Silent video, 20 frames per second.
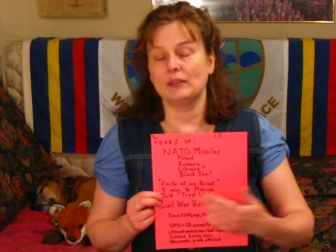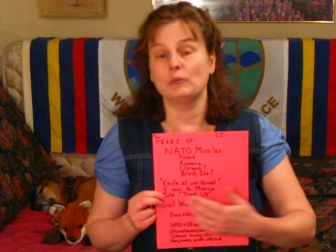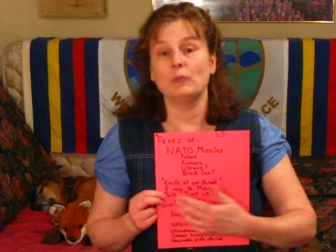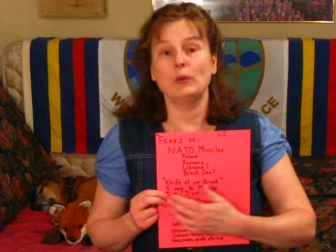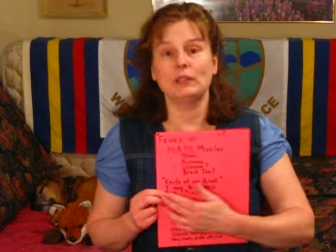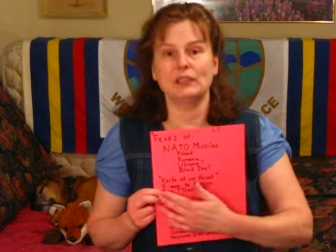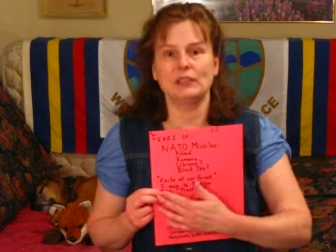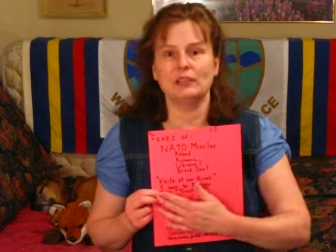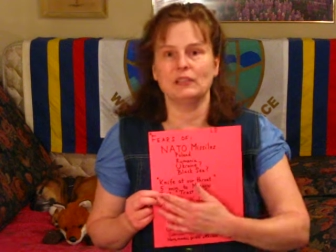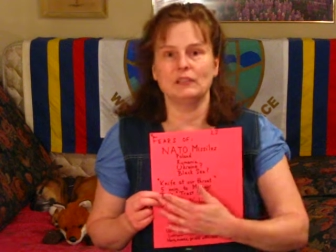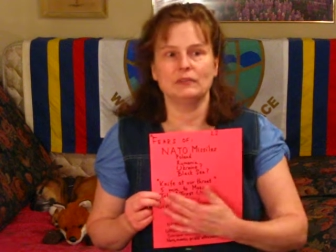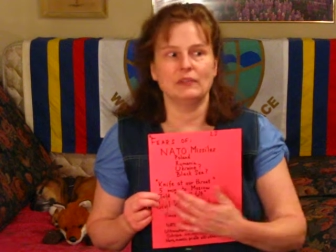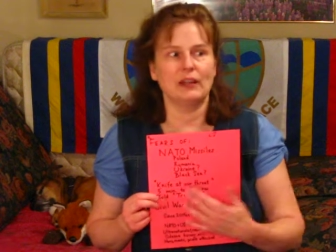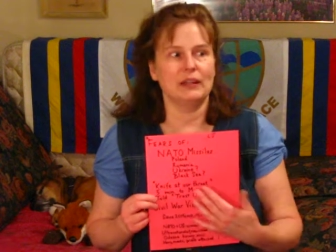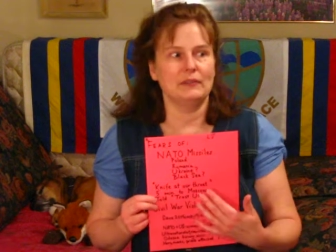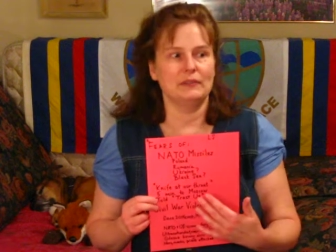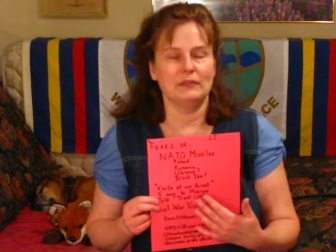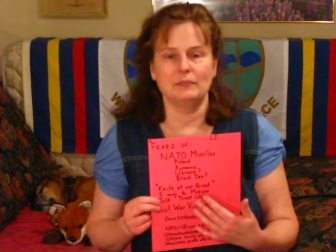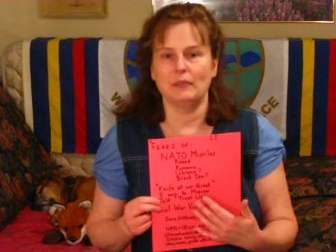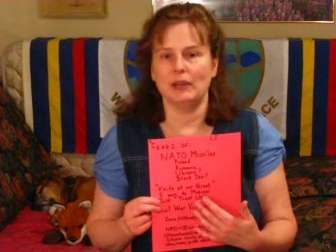One can
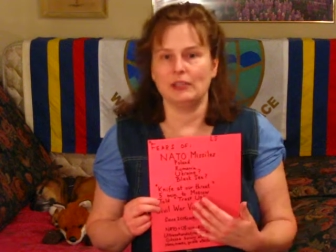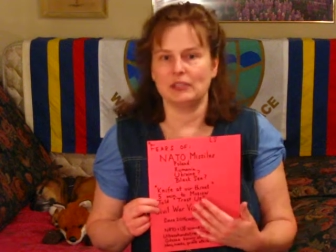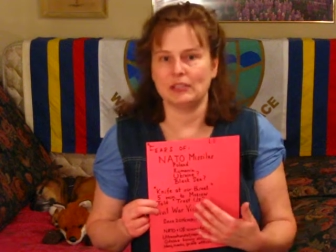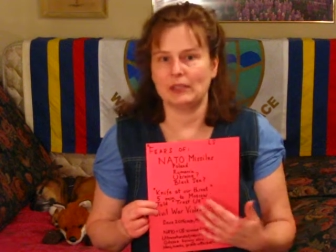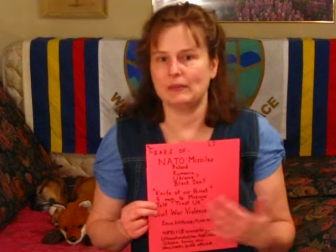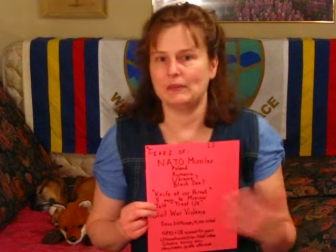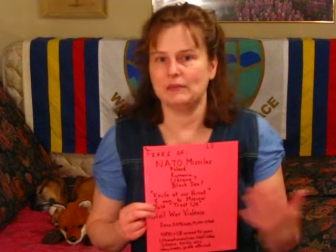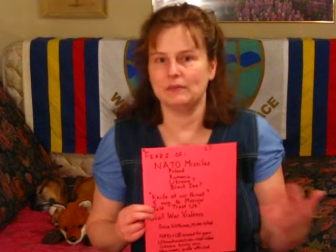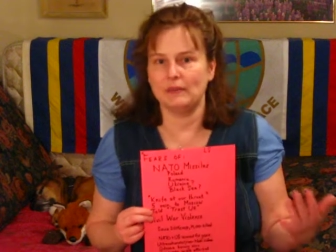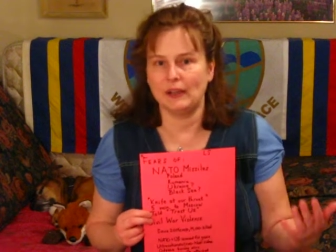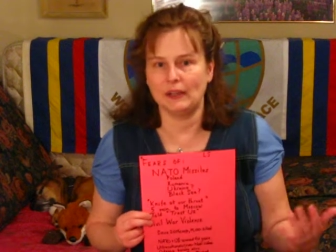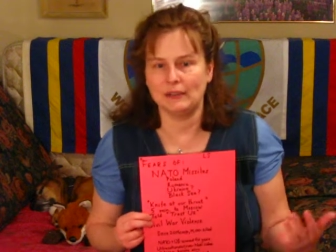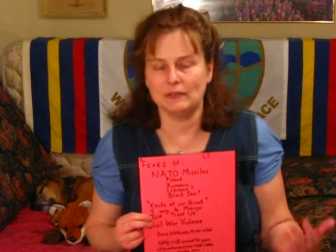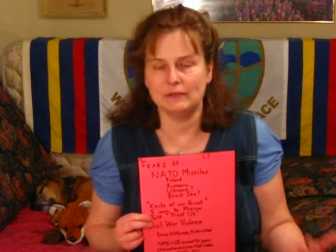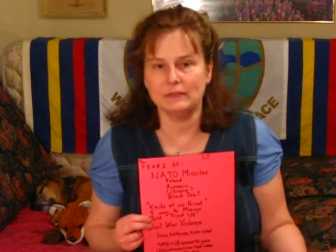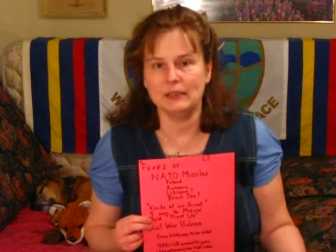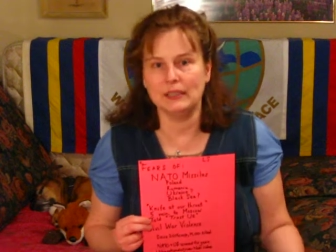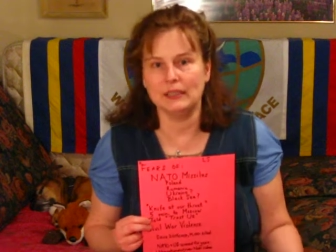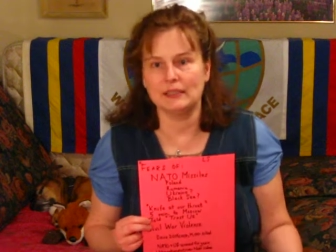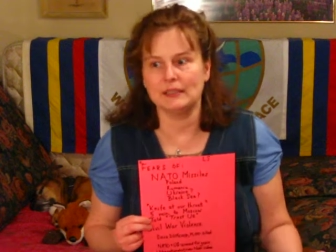arrive in Moscow in 5
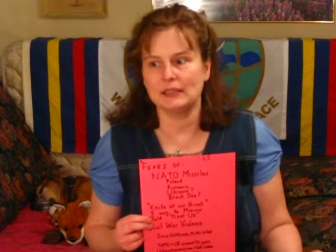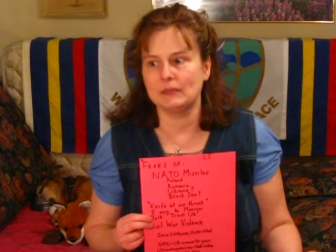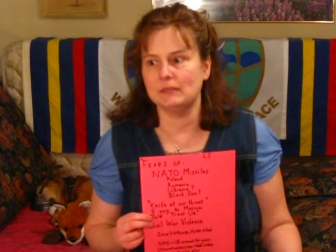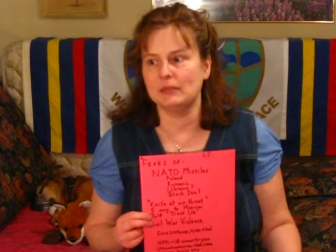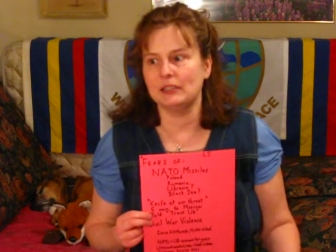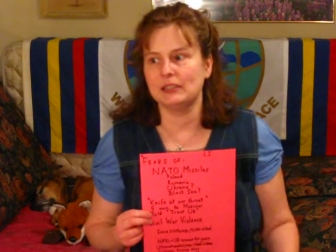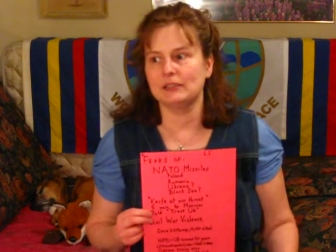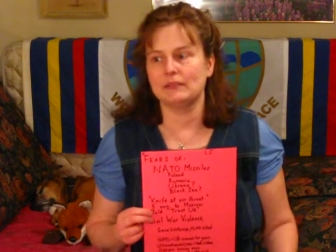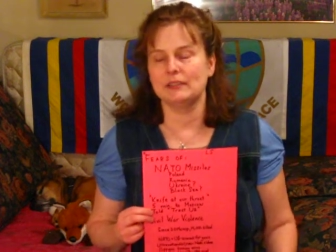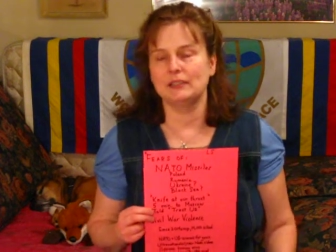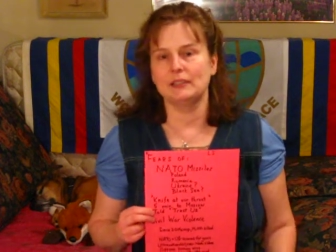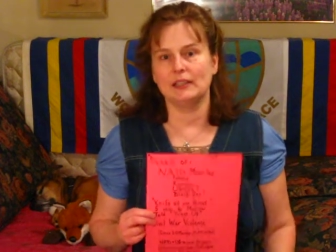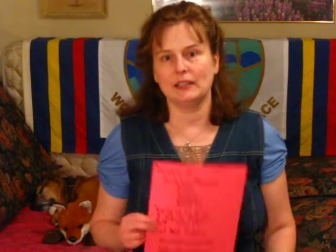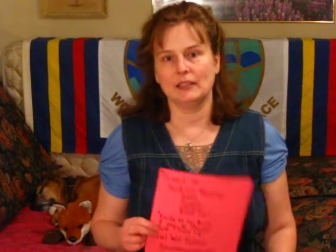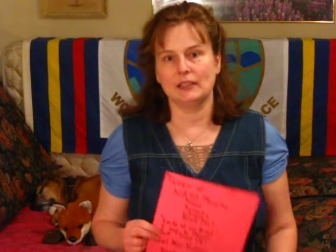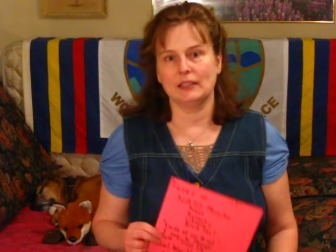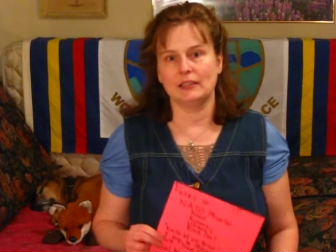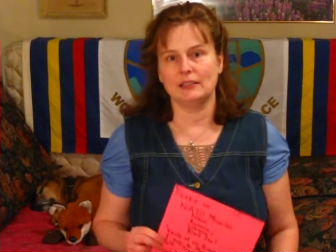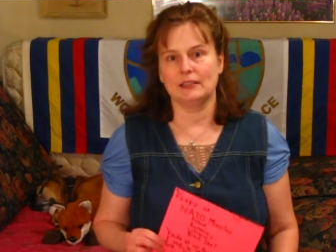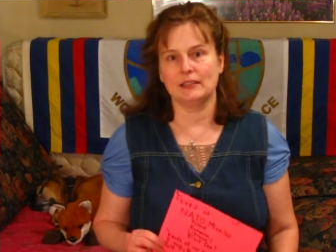minutes. I mean, it's
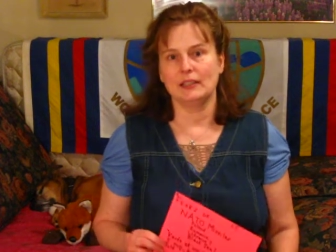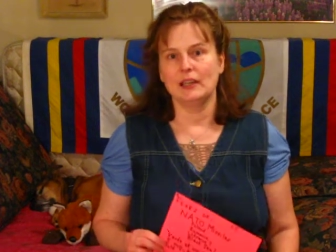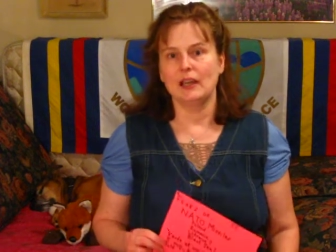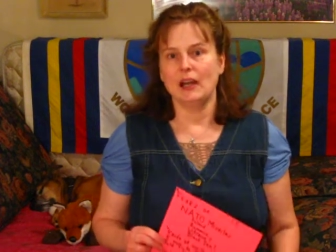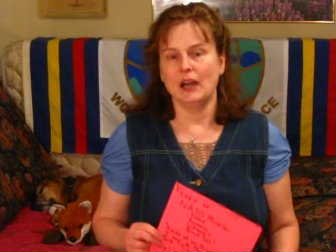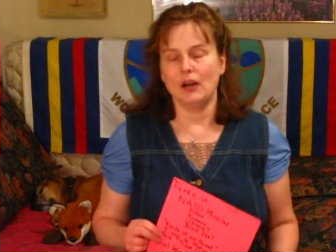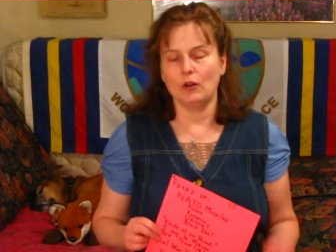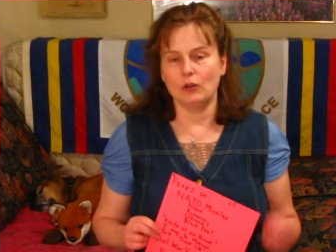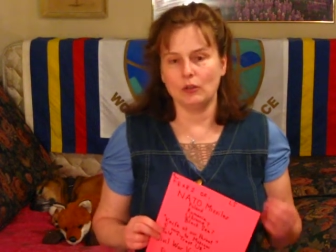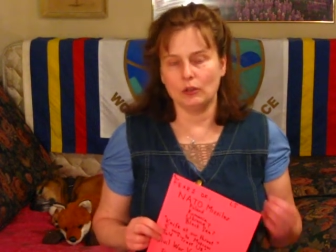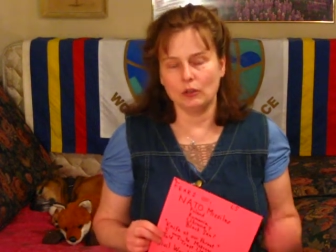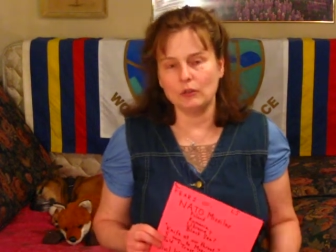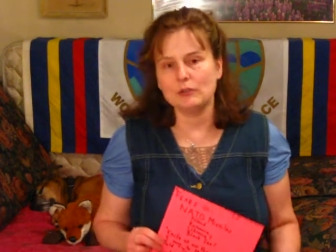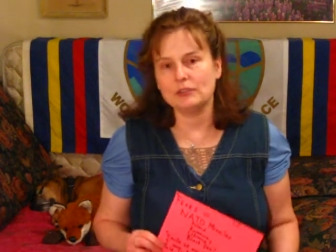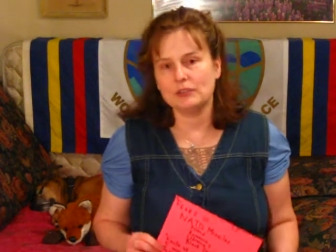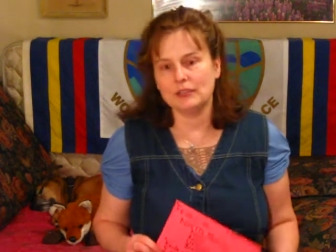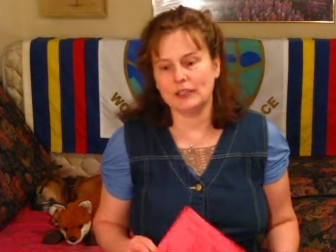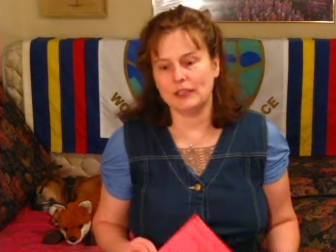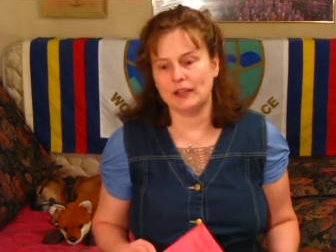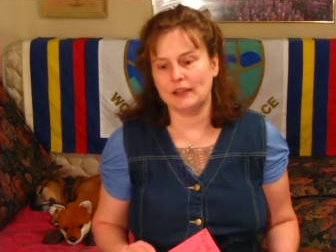ridiculous how
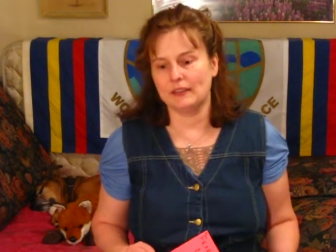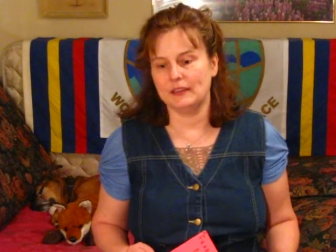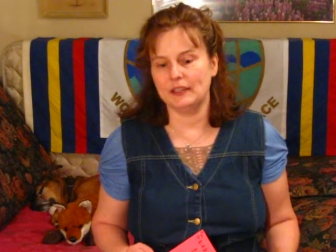close they are.